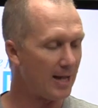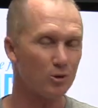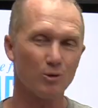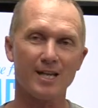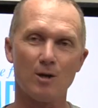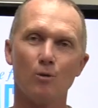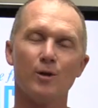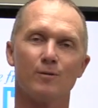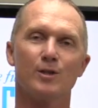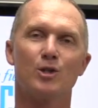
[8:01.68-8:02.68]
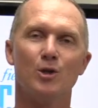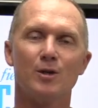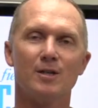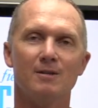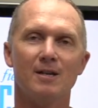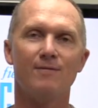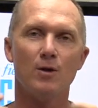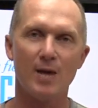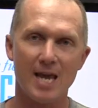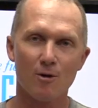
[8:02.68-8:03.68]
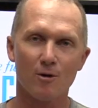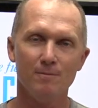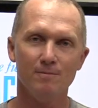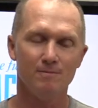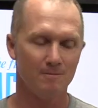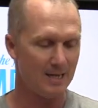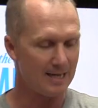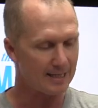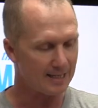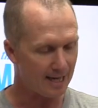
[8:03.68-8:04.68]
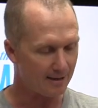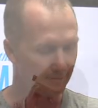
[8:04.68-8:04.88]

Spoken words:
that's really all there is to it. If you hear them, get